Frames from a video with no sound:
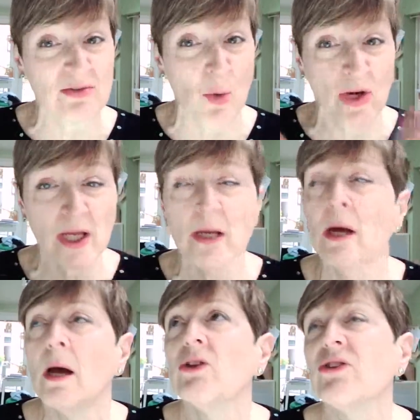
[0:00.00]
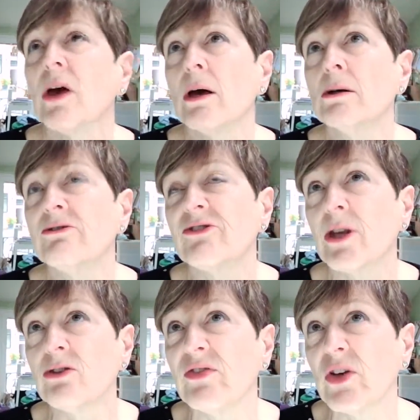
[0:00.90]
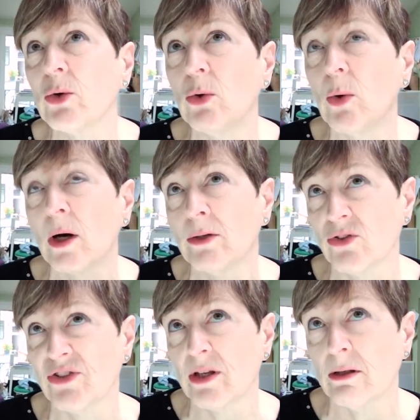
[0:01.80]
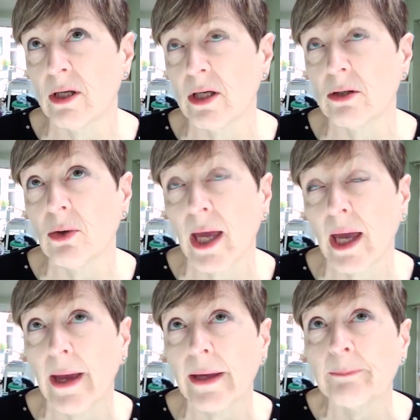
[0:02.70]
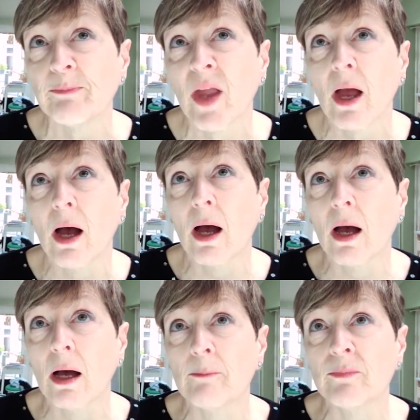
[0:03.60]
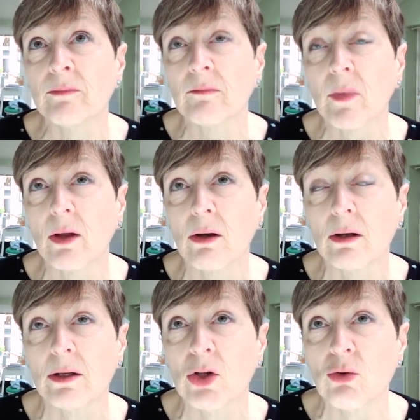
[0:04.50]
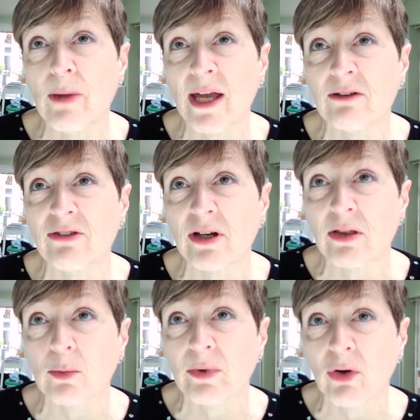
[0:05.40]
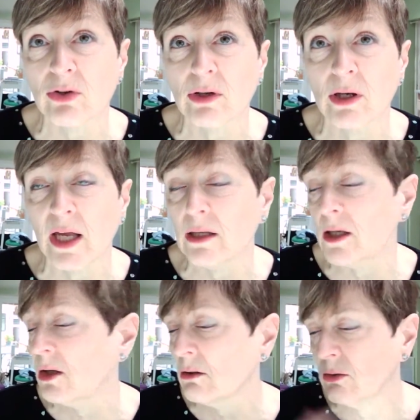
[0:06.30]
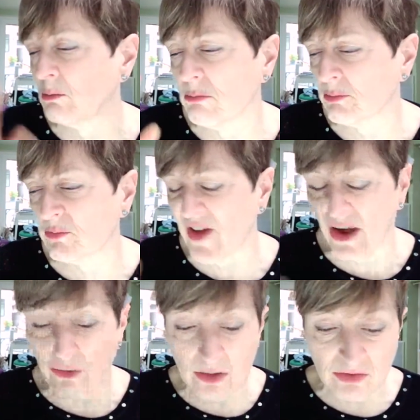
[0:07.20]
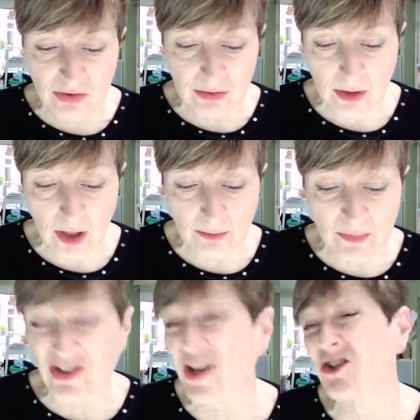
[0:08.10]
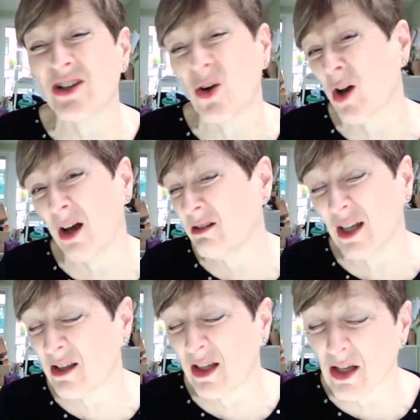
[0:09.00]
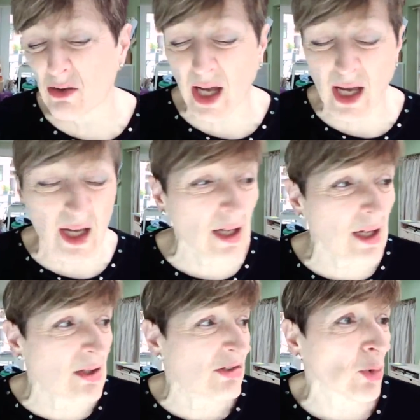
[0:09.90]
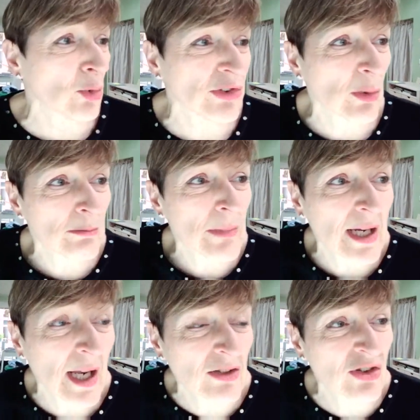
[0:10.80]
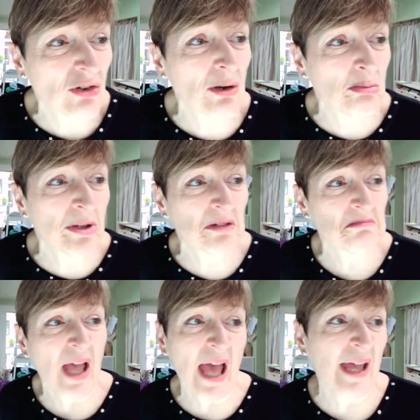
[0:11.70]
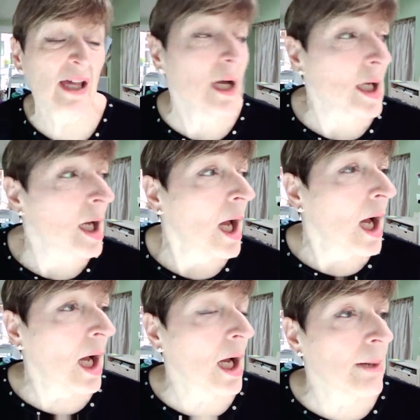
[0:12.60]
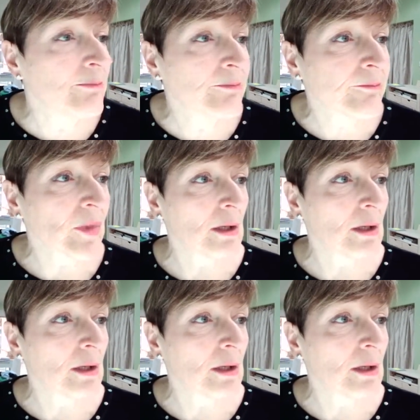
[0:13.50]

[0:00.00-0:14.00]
this morning. So for those of you who are not in the U K, um, you may have heard that we've got a new variant. Um, that's actually not only in the U K, it's also on mainland Europe, but hey. Um,